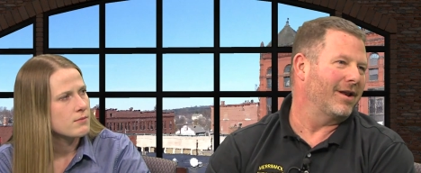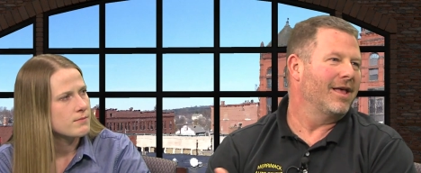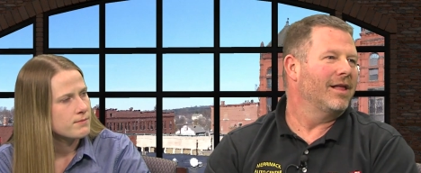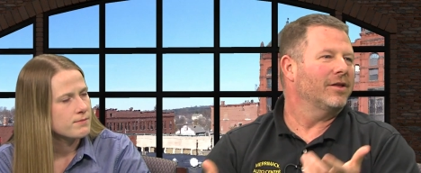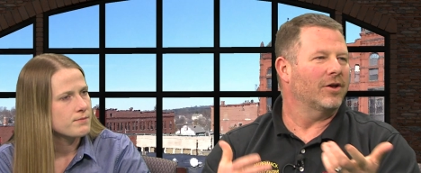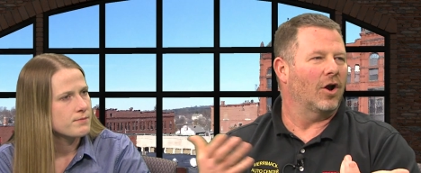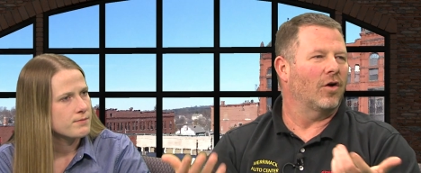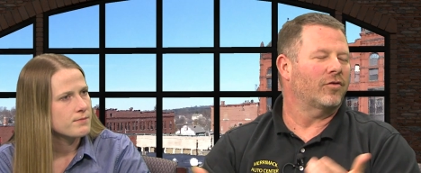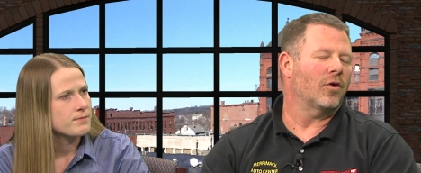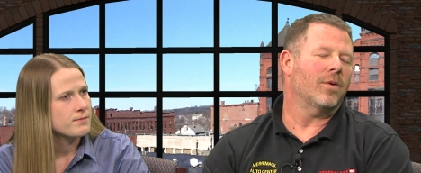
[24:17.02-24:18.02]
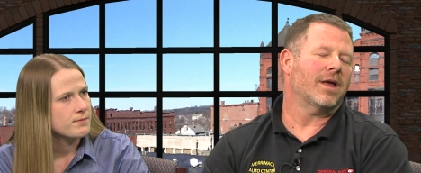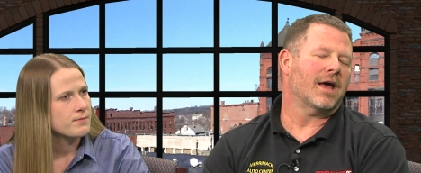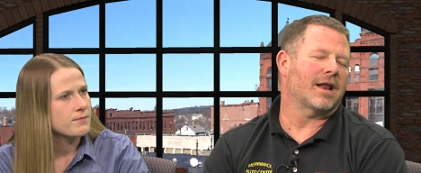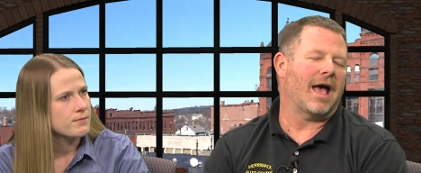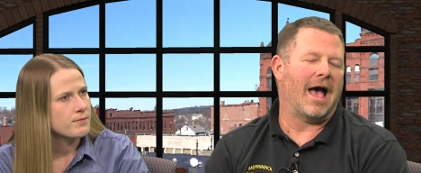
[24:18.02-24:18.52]
Speaker 1: and, you know, okay. so we
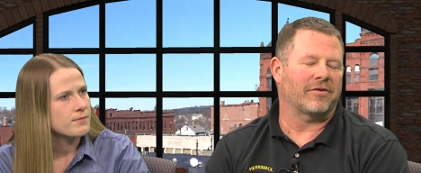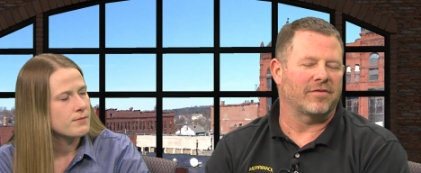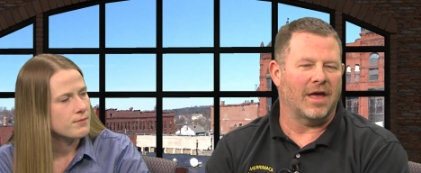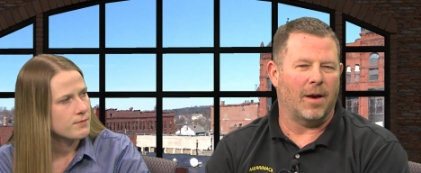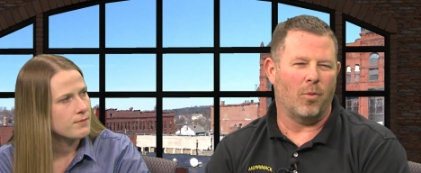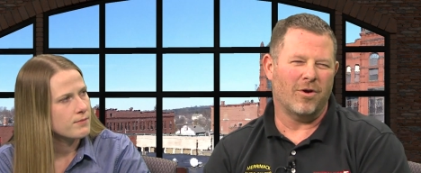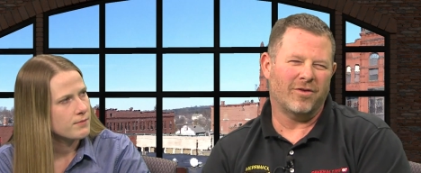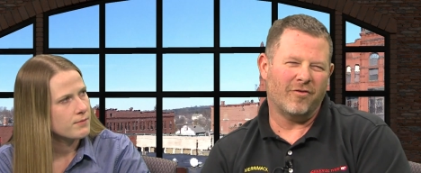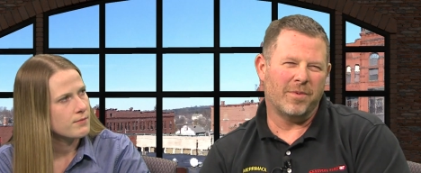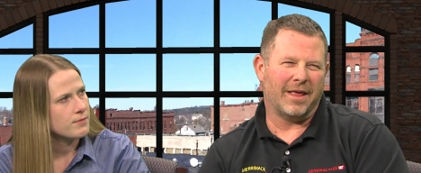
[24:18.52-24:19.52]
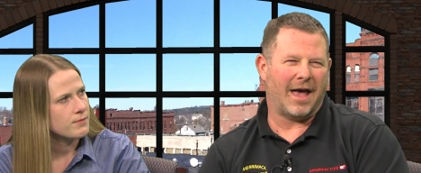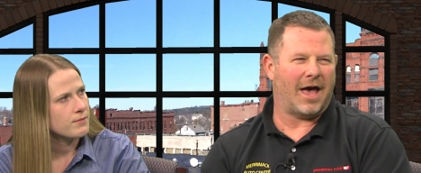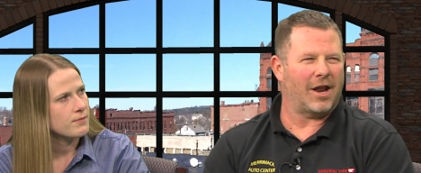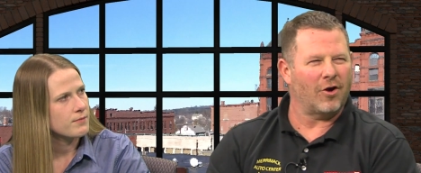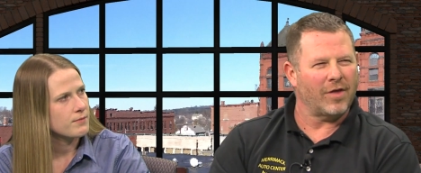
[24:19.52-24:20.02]
kind of ask them, where's everybody
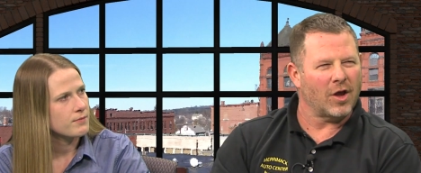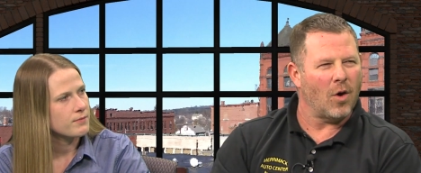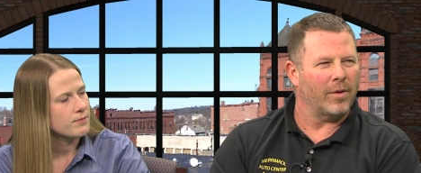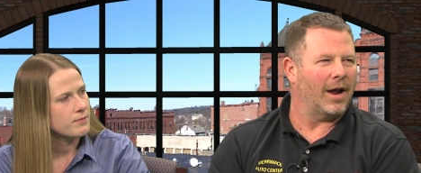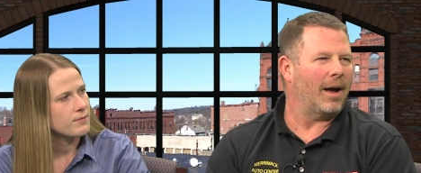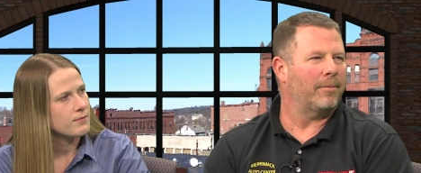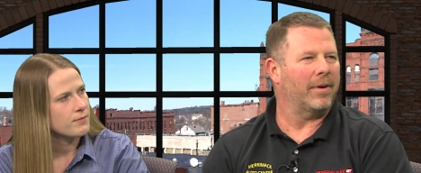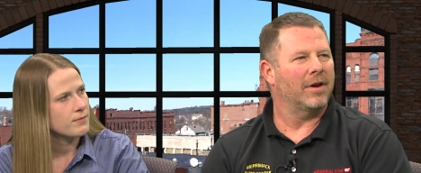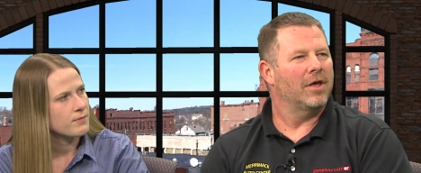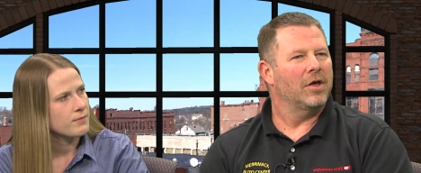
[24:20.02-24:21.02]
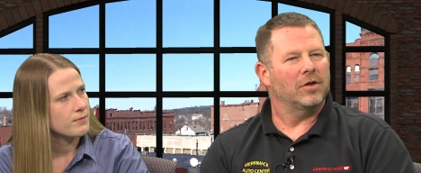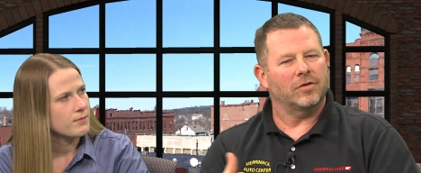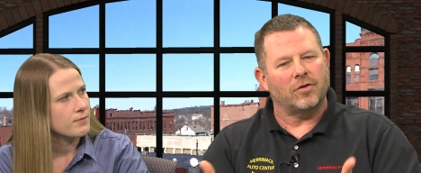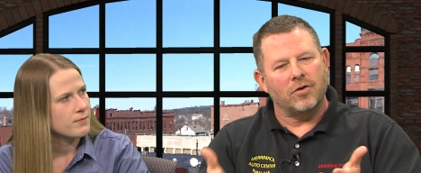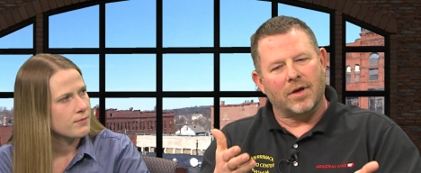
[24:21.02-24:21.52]
at? Are they going up? And,
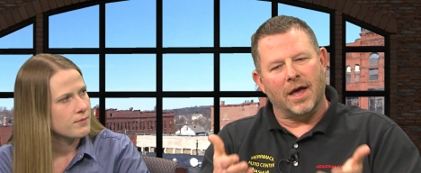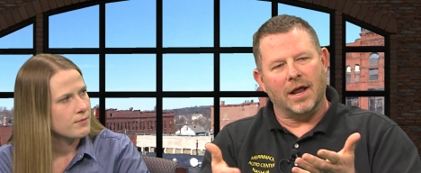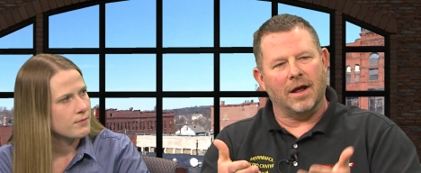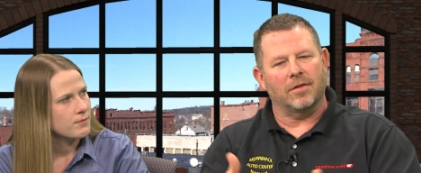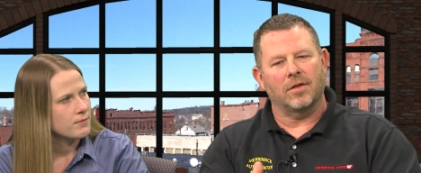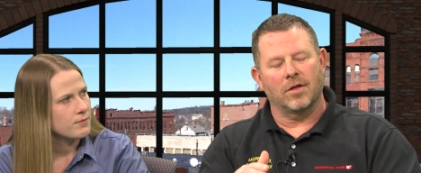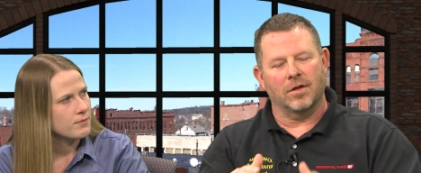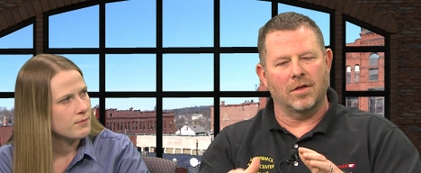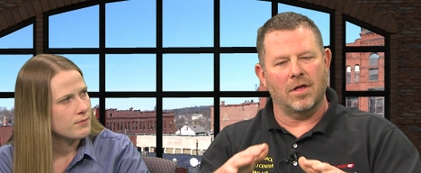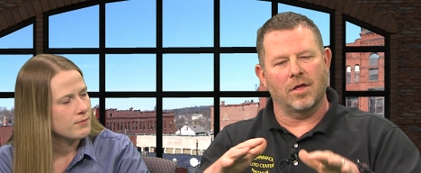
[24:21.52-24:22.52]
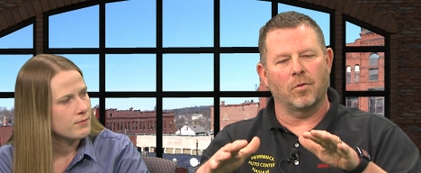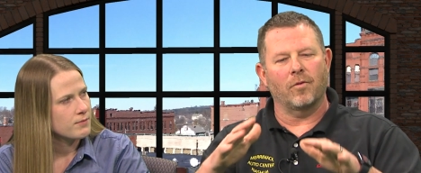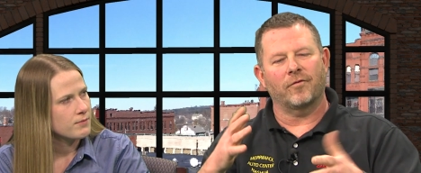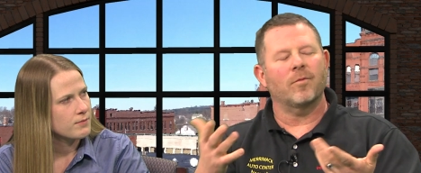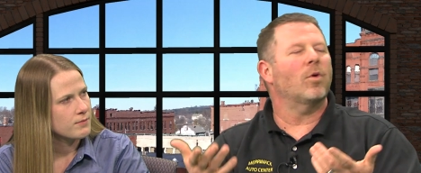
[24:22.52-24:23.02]
so you kind
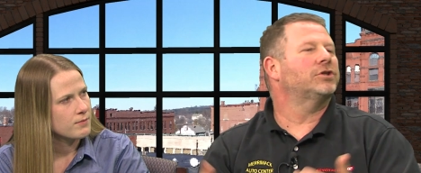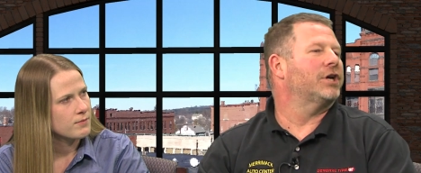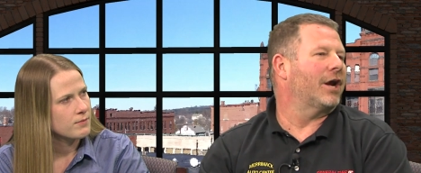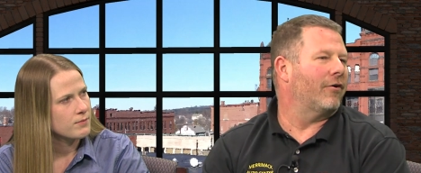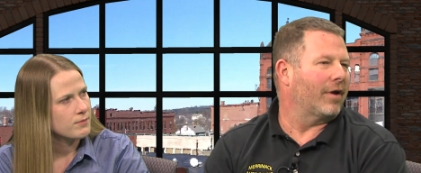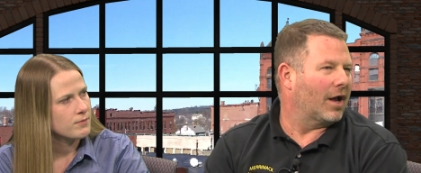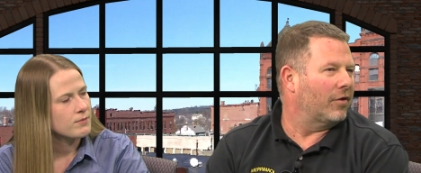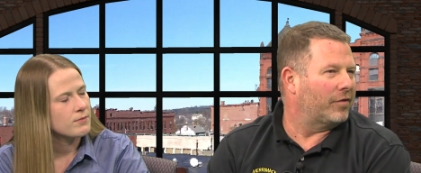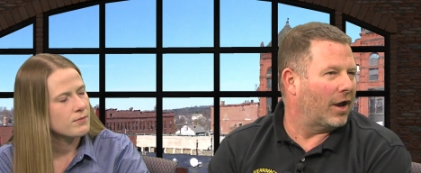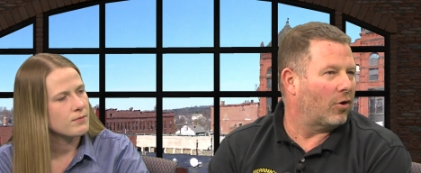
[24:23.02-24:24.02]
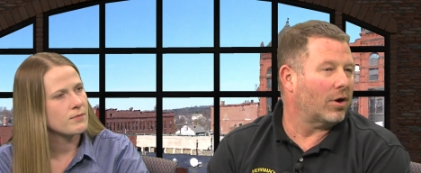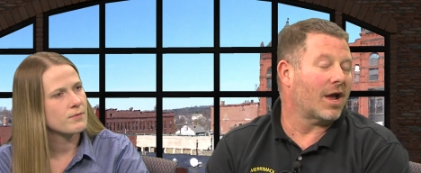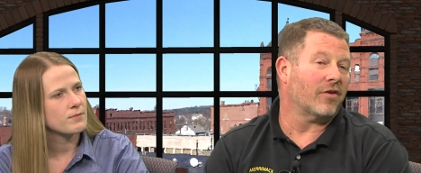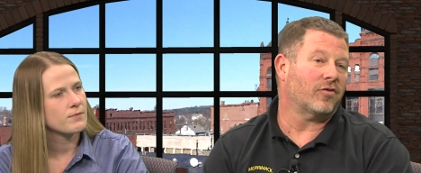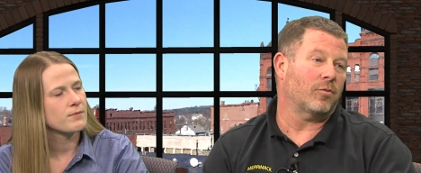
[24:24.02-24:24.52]
of, from what you're hearing out there,
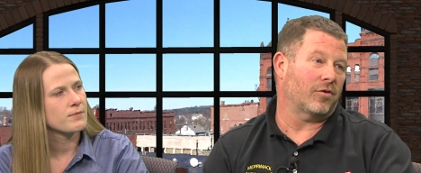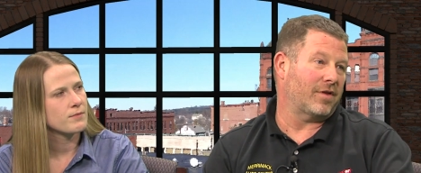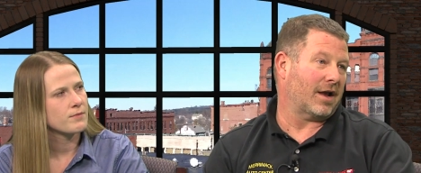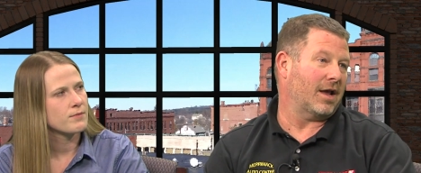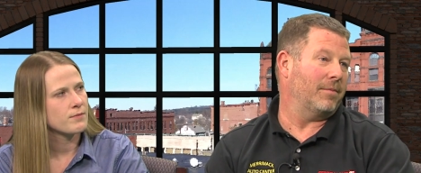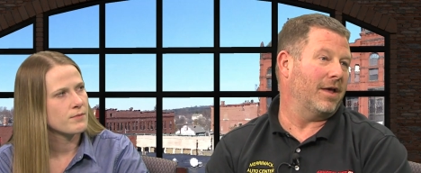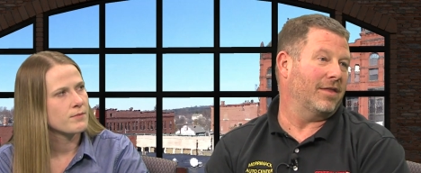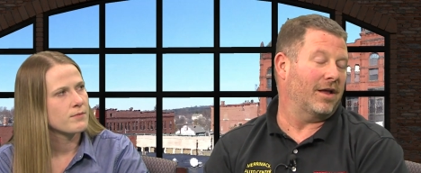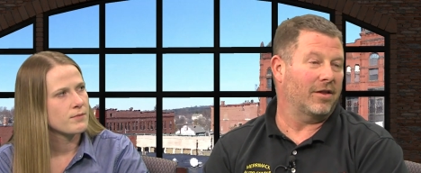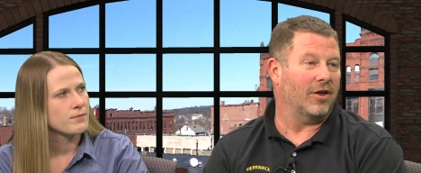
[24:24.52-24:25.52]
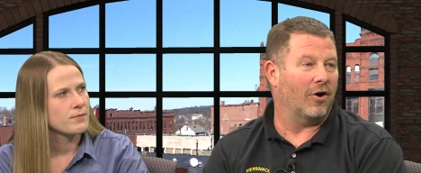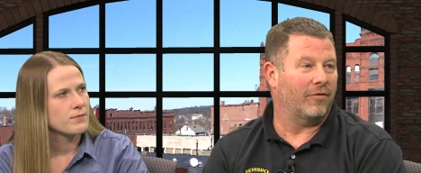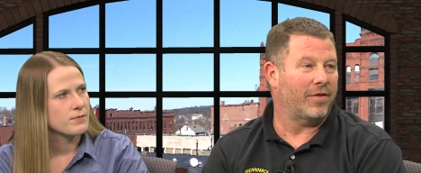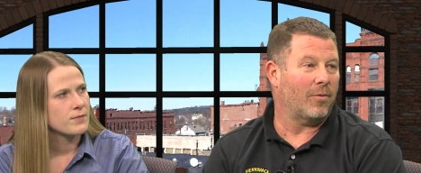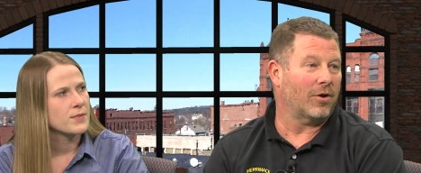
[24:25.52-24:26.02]
mm-hmm. or customers that come in that you know,
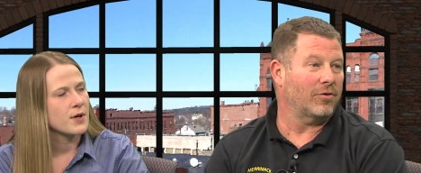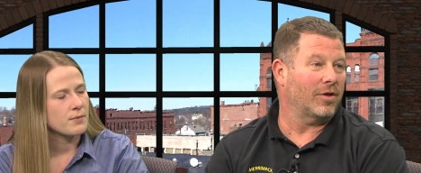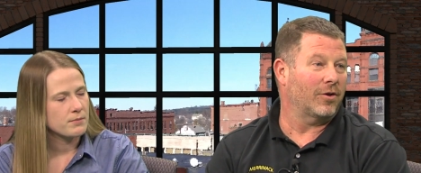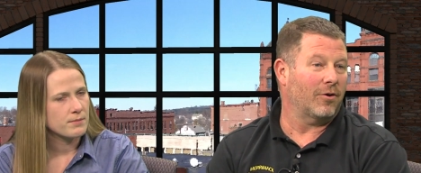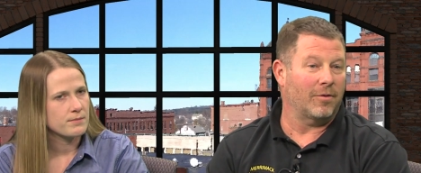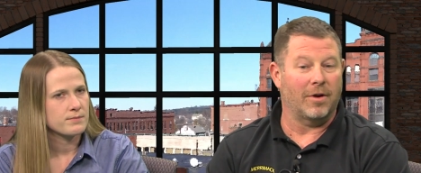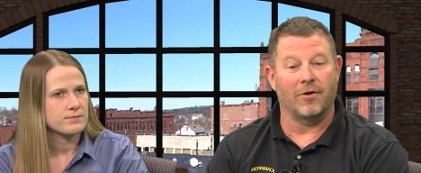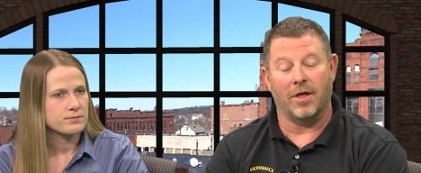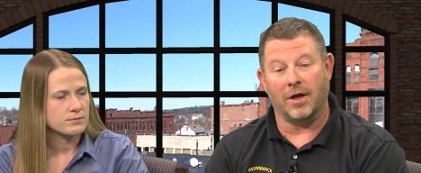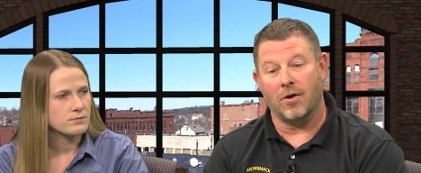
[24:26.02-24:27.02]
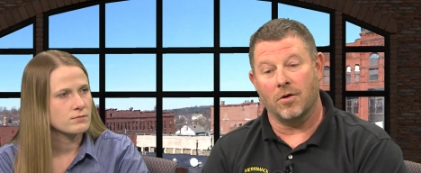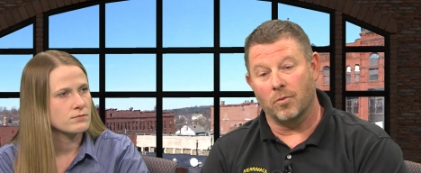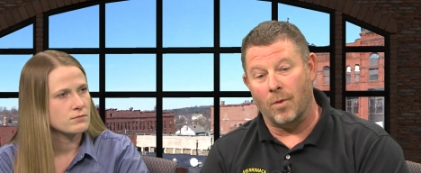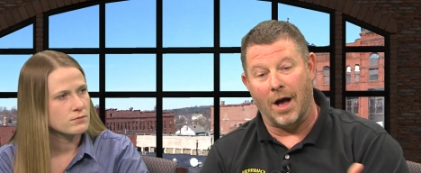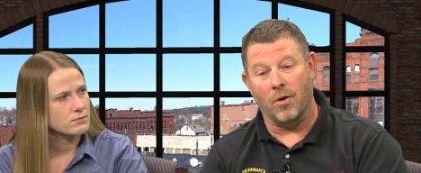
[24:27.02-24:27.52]
yeah. if they walk yeah. through the door and are like,
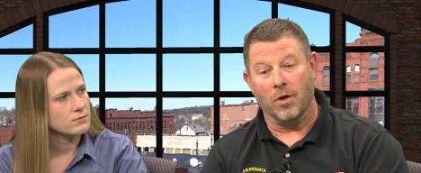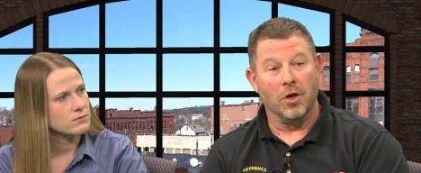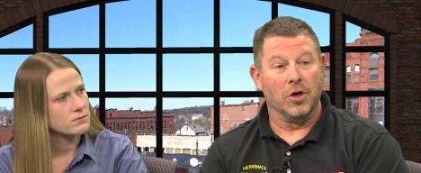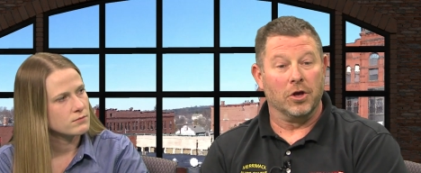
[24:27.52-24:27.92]
"Wow,